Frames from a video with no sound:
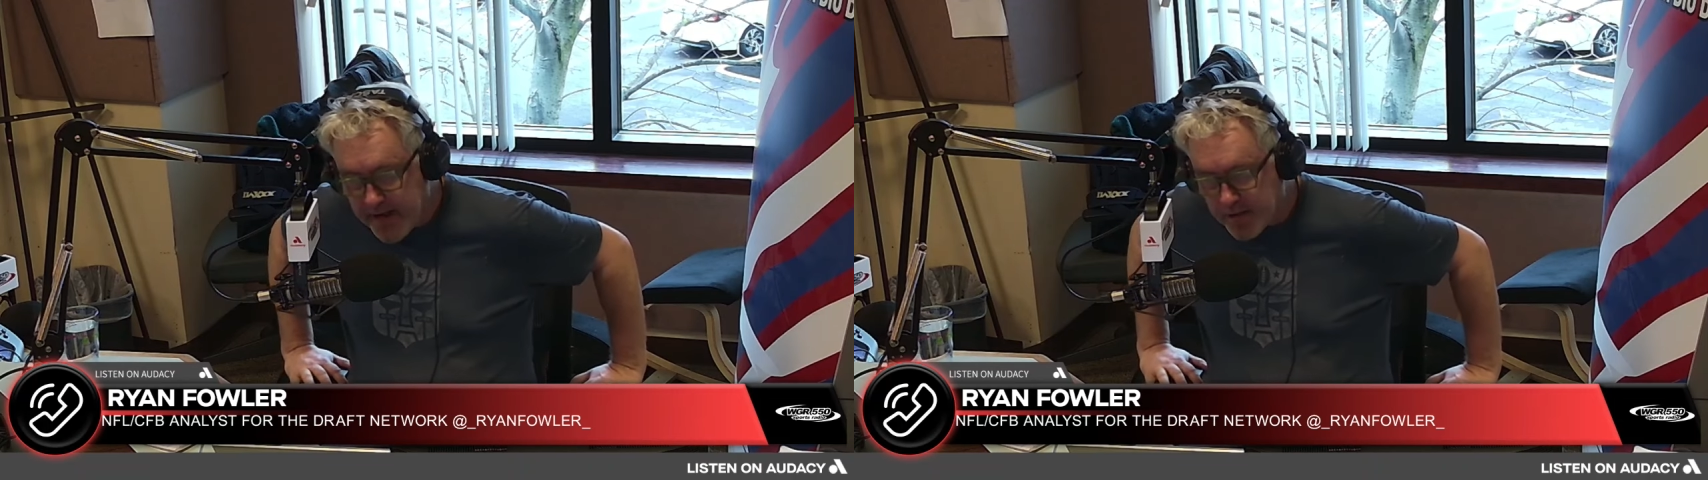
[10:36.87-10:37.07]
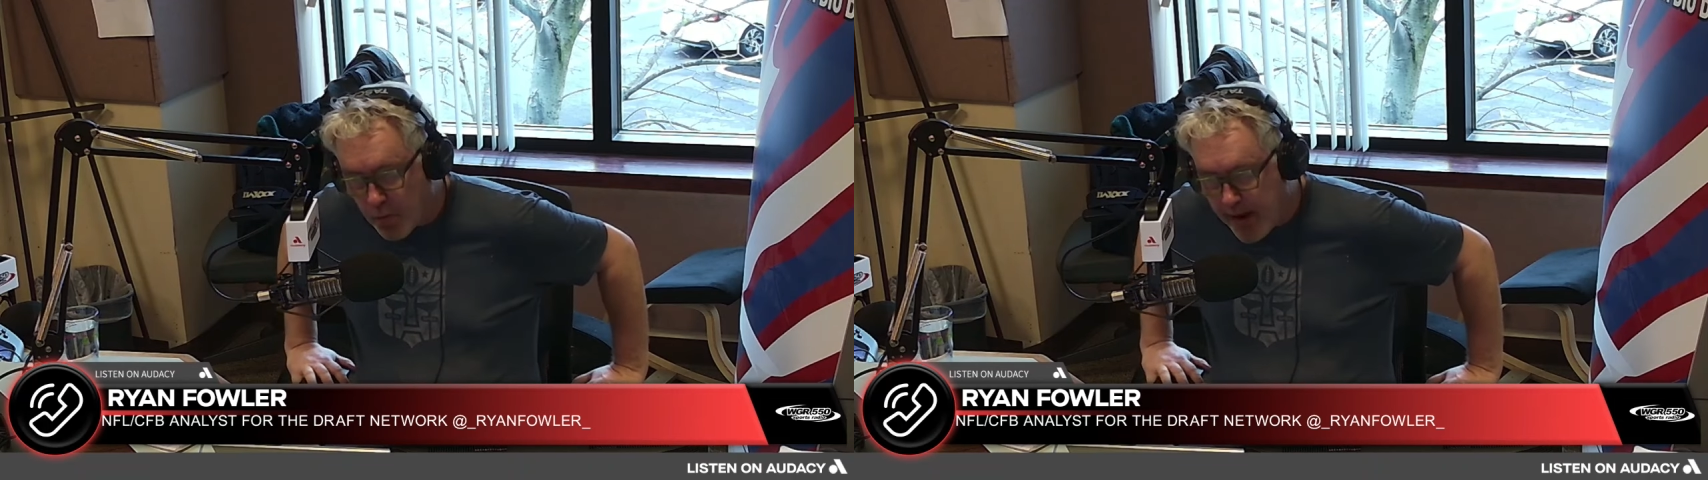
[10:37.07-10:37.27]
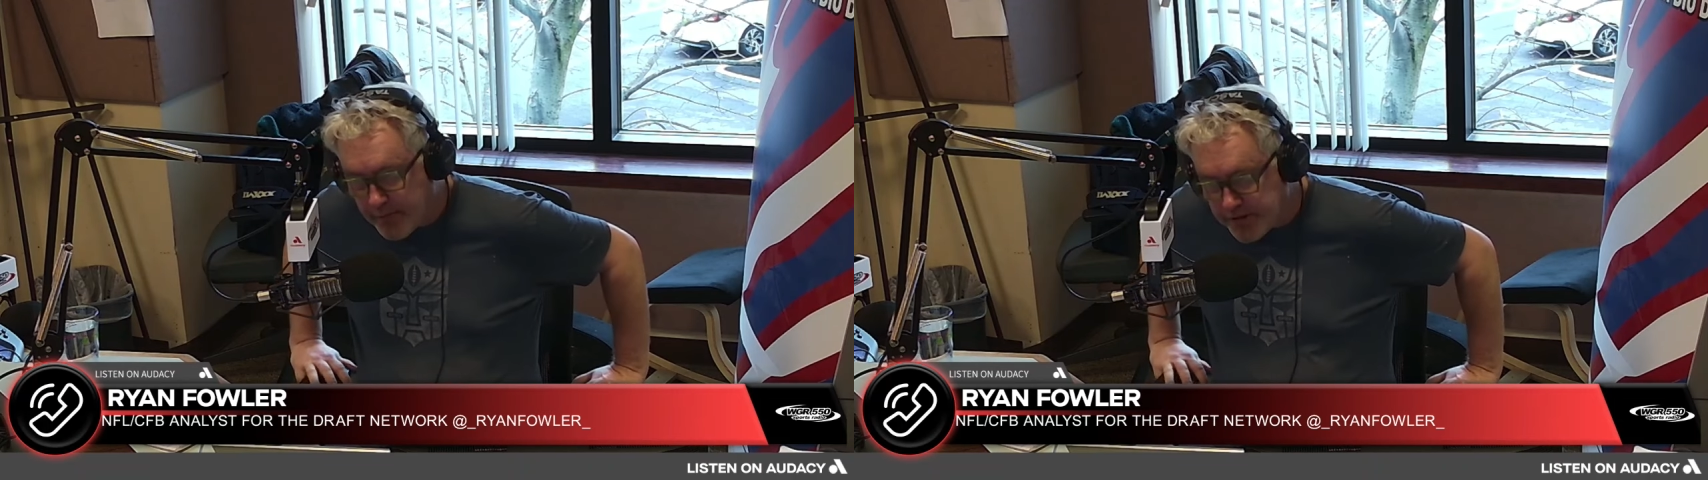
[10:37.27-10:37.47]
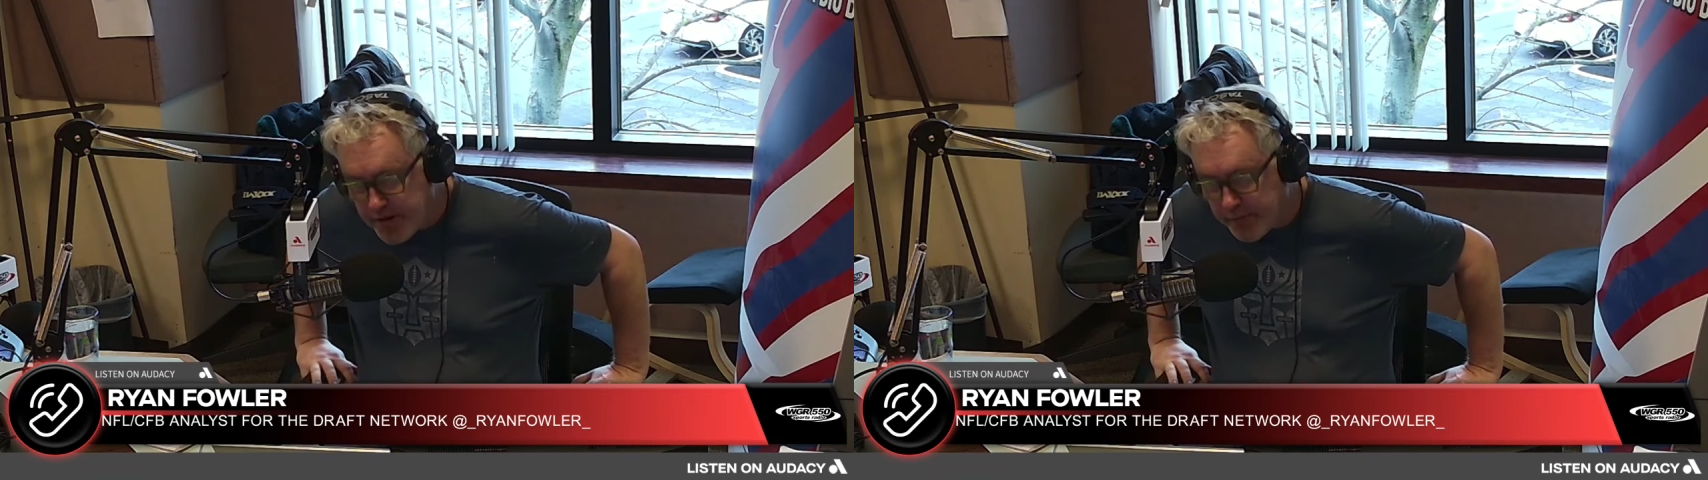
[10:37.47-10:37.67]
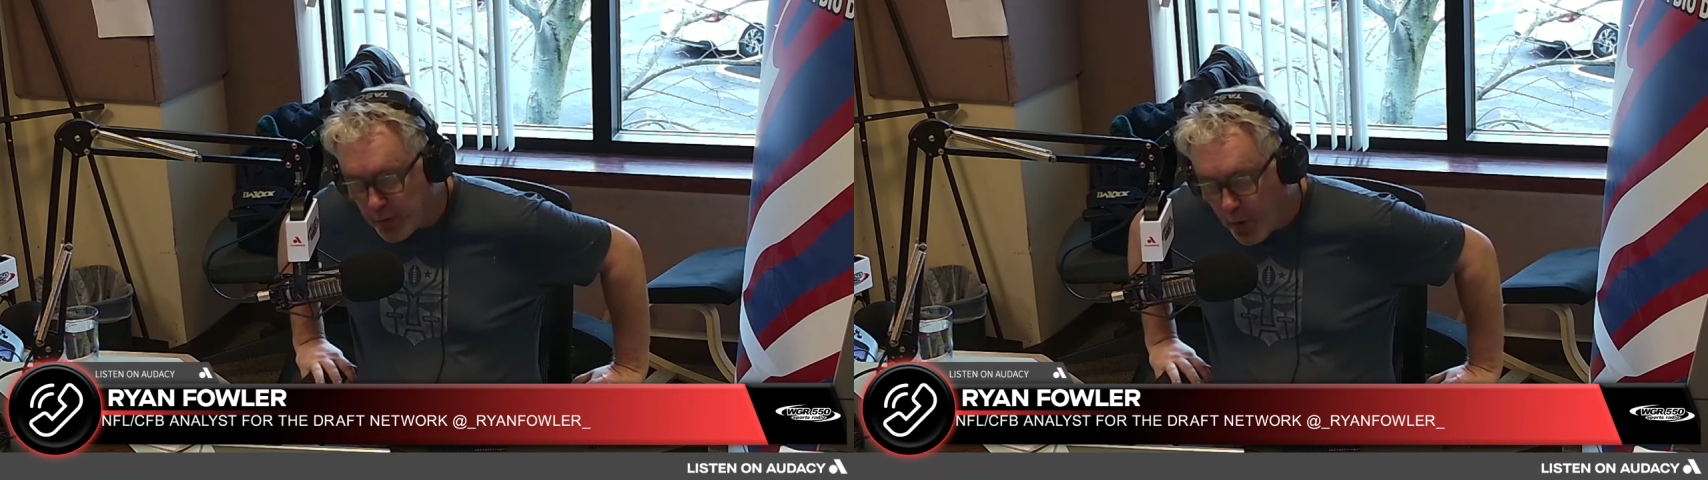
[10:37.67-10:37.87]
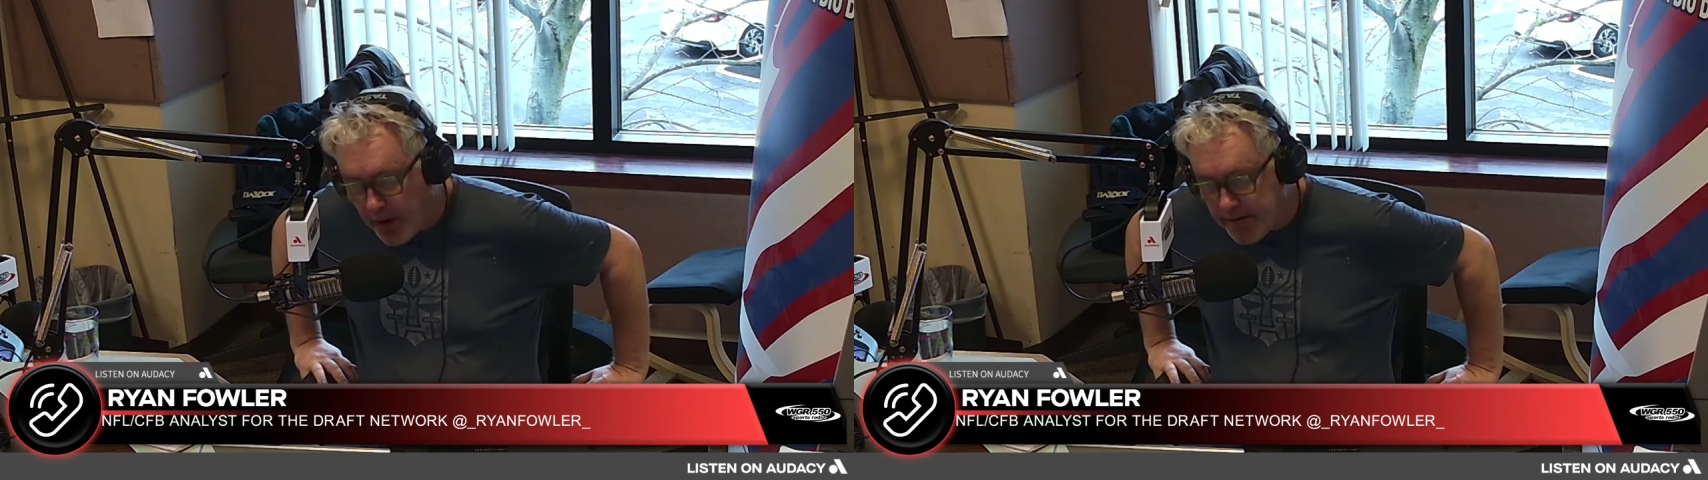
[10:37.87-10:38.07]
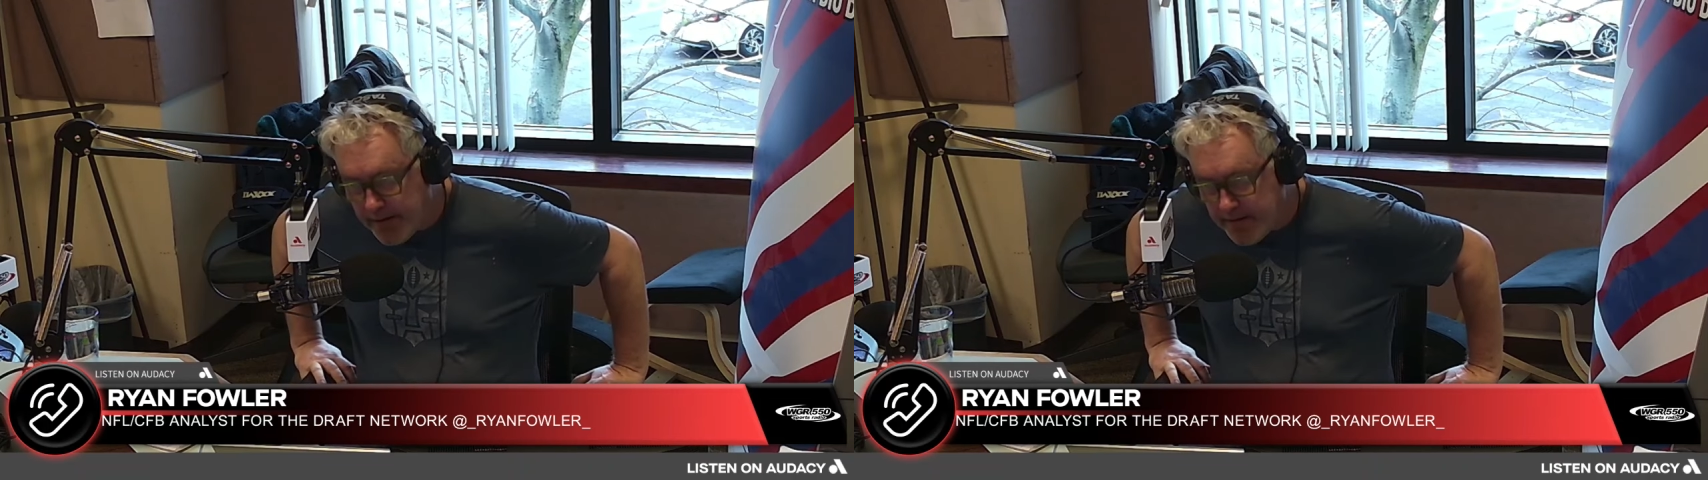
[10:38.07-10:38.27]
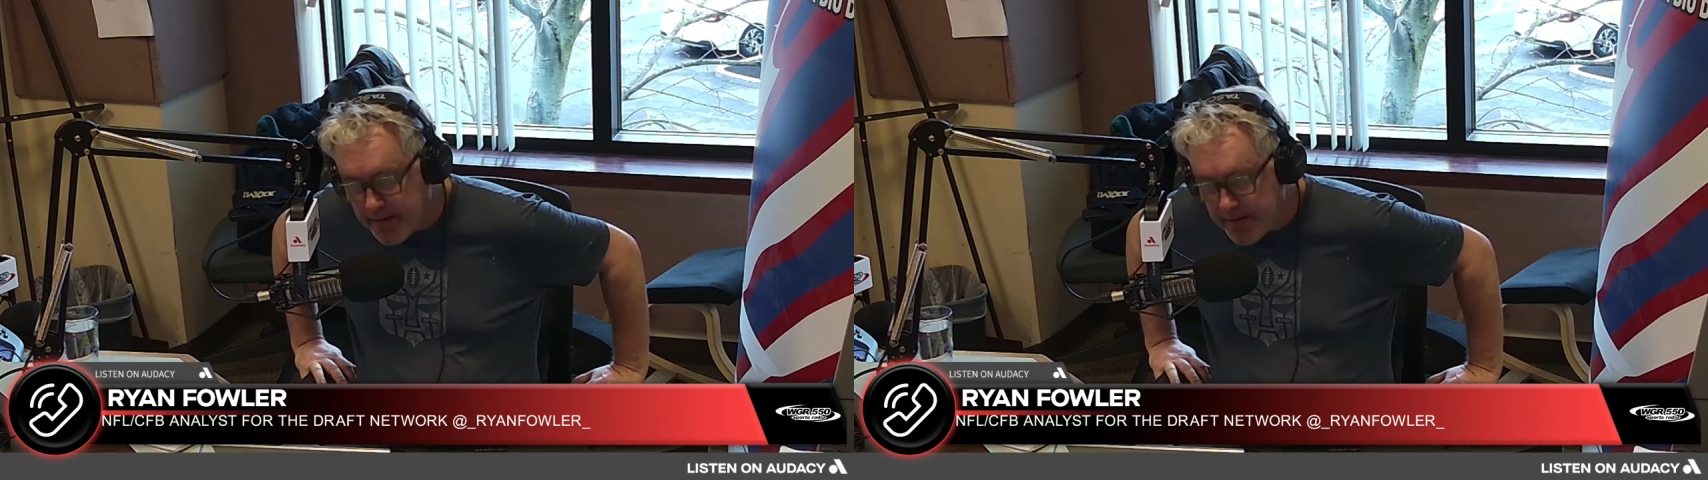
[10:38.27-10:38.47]
as wide receiver one
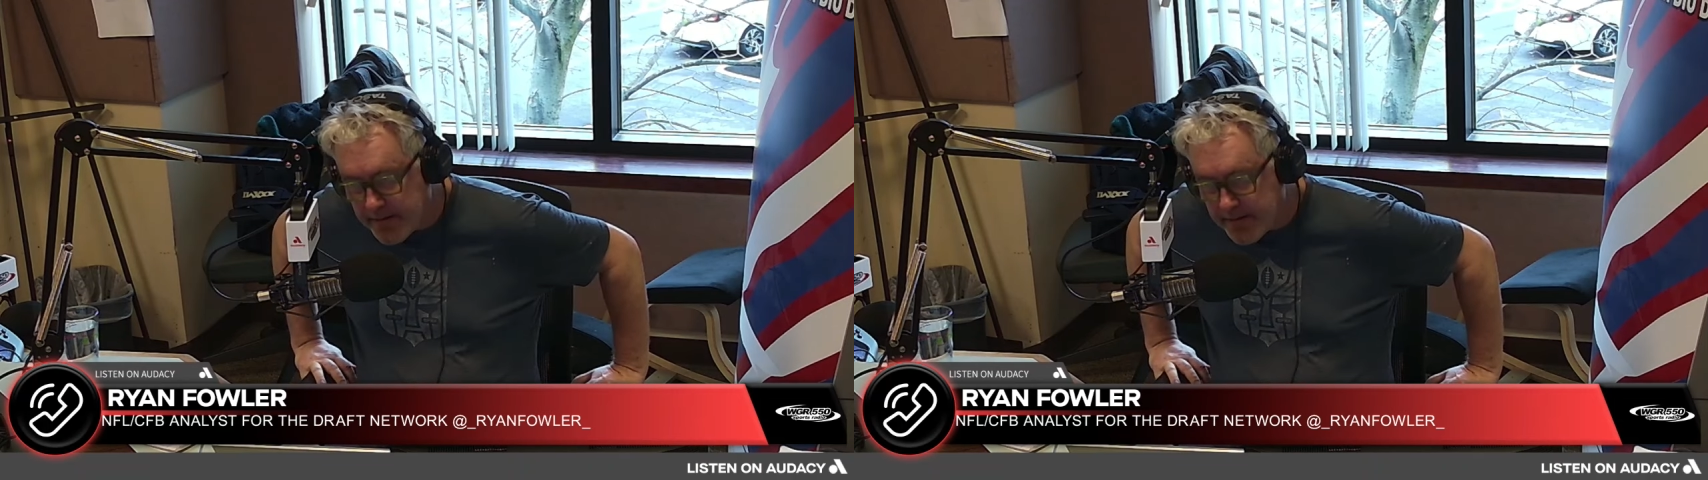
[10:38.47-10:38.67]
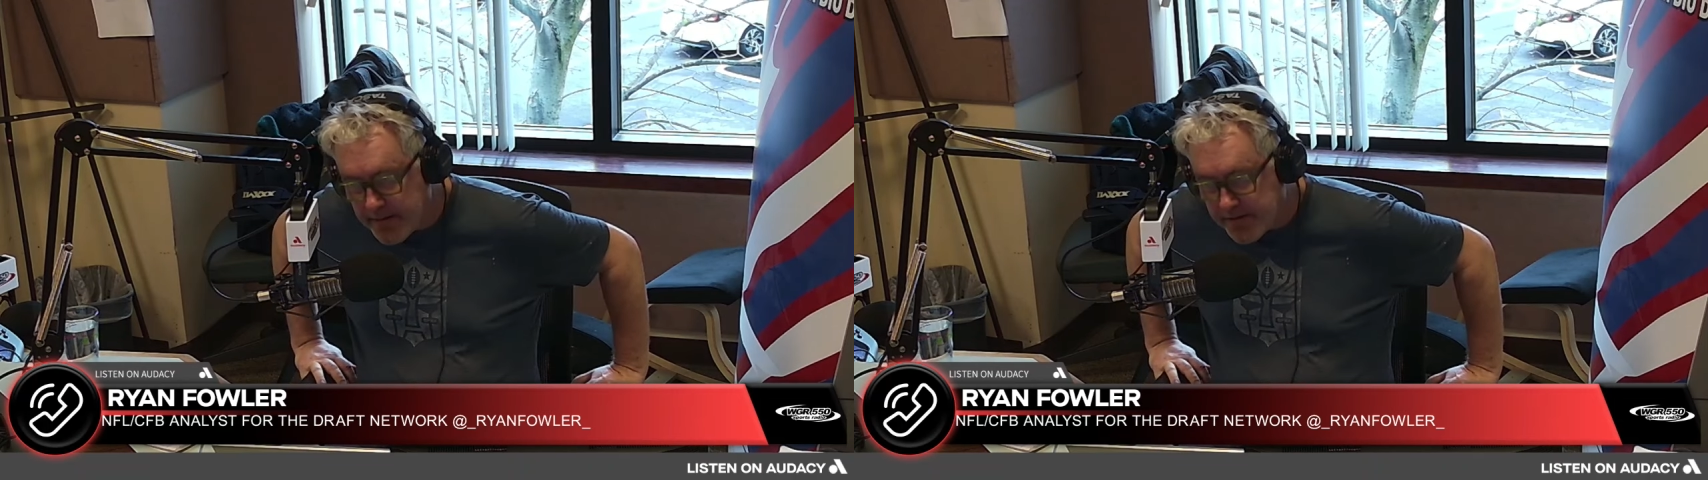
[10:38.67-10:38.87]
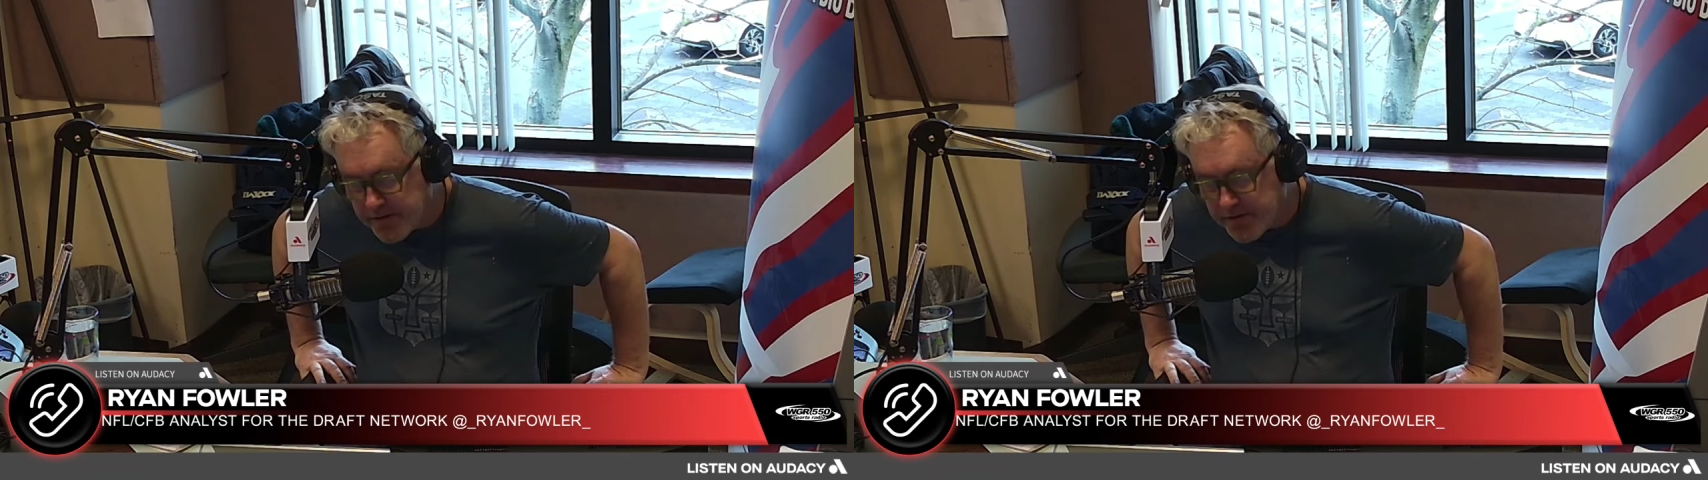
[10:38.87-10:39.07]
in this class,